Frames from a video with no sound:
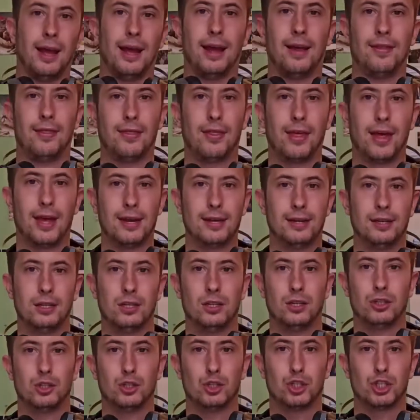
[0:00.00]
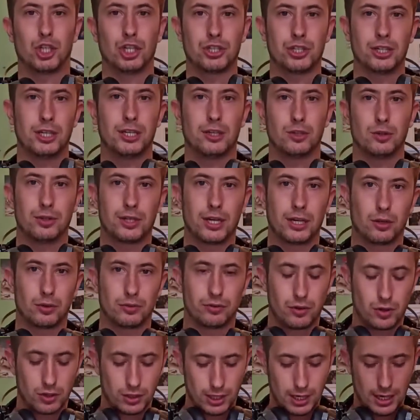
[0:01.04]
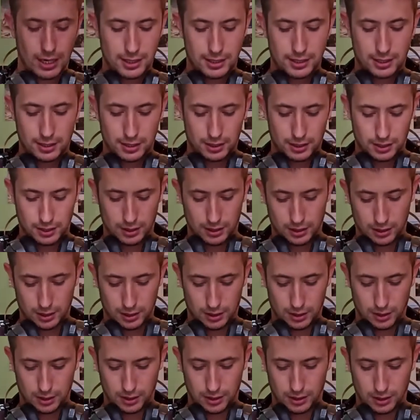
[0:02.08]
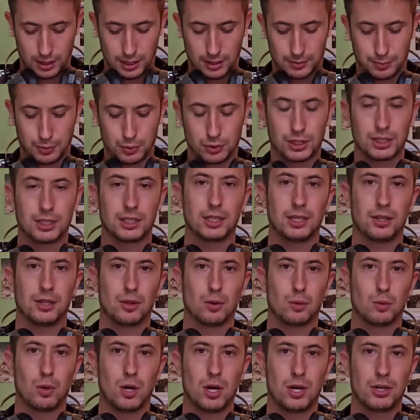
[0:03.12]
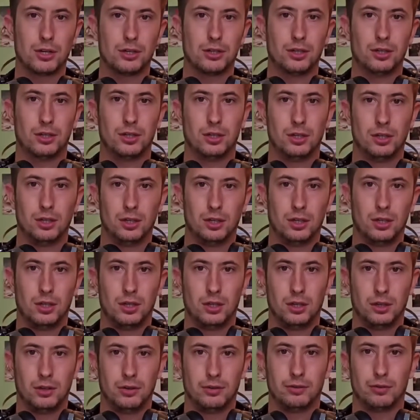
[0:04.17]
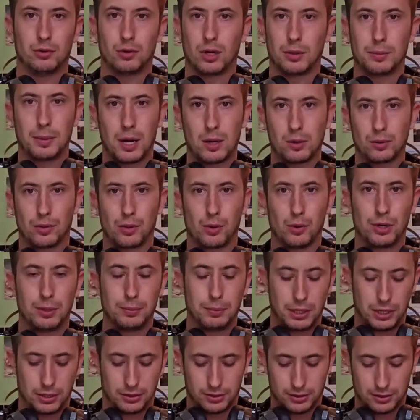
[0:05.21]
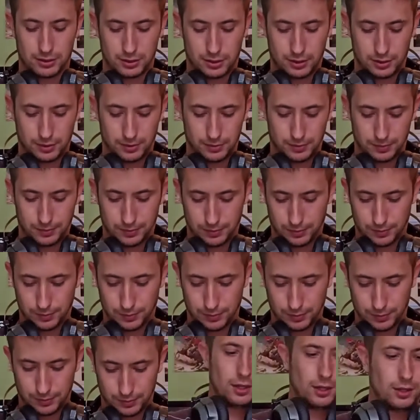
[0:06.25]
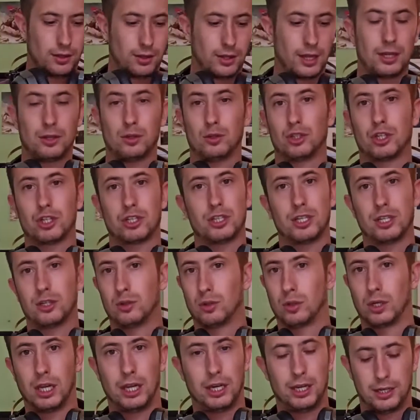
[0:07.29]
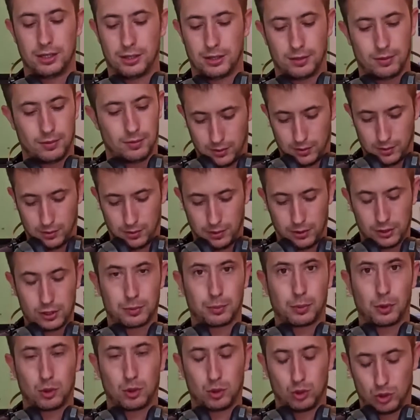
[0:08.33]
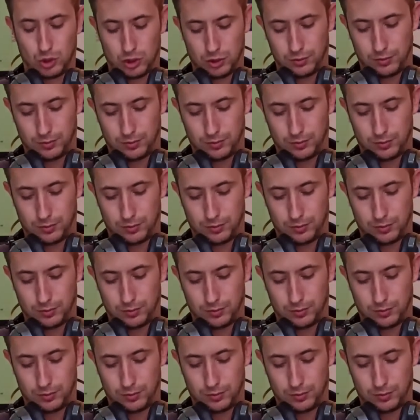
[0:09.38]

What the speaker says: And then you just need to take a phone case and put it in the water for about 30 minutes. Then you just need to clean it with a sponge.